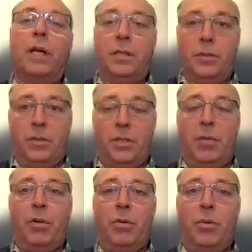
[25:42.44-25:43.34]
cases
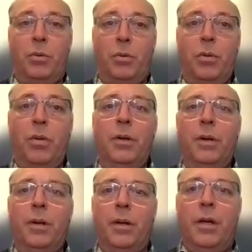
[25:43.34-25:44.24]
coming through,
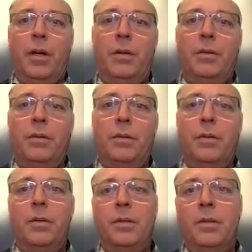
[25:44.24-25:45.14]
and
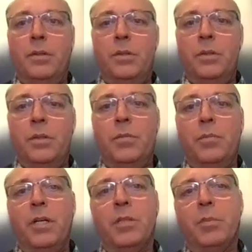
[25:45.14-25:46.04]
it is
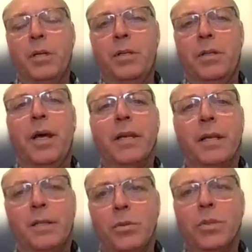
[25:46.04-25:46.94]
much better now. And
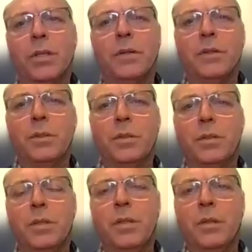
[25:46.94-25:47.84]
as you said, it's
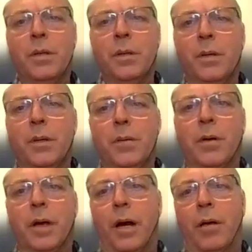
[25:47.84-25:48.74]

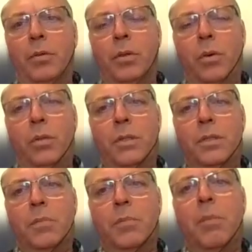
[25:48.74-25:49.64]
I would call this
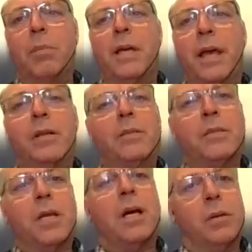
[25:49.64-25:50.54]
the public health
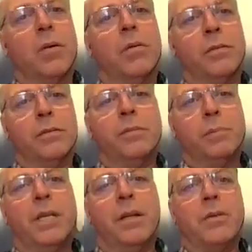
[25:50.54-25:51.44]
side of
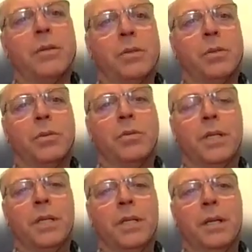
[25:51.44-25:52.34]
pediatric surgery,